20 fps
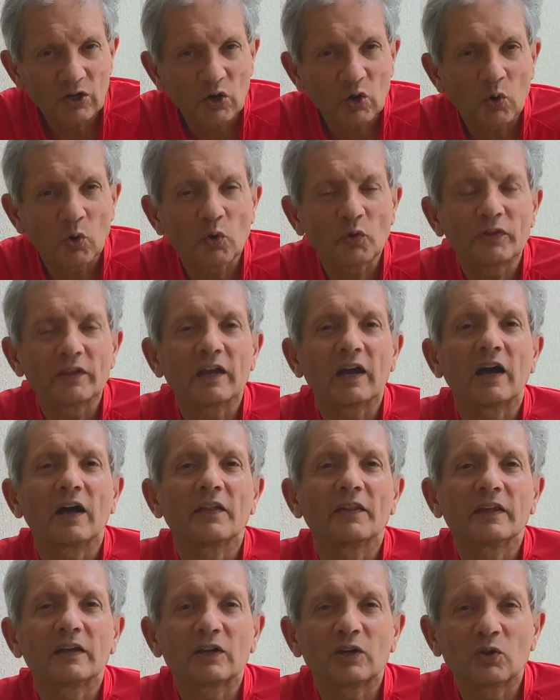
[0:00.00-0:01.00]
or the
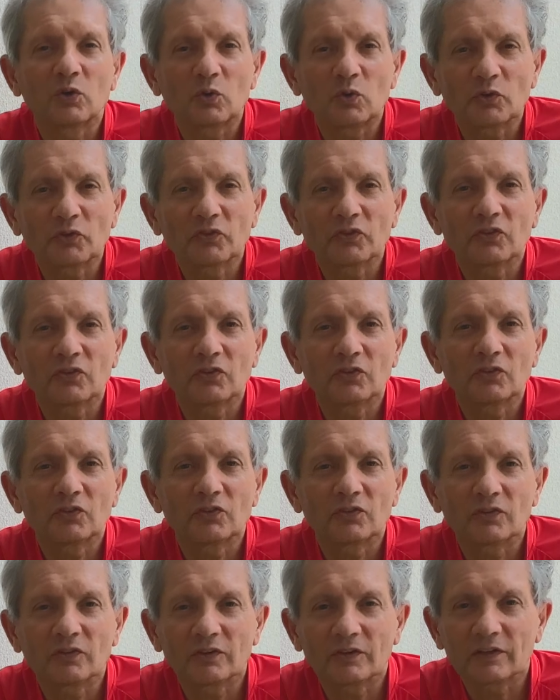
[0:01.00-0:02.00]
other
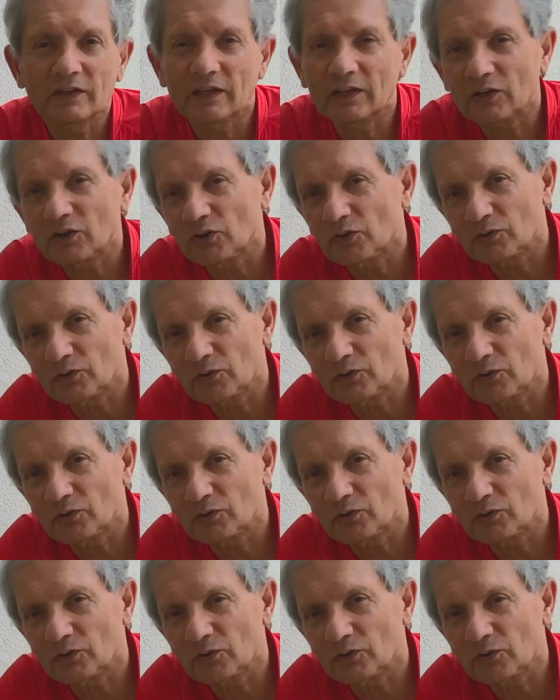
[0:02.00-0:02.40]
courses are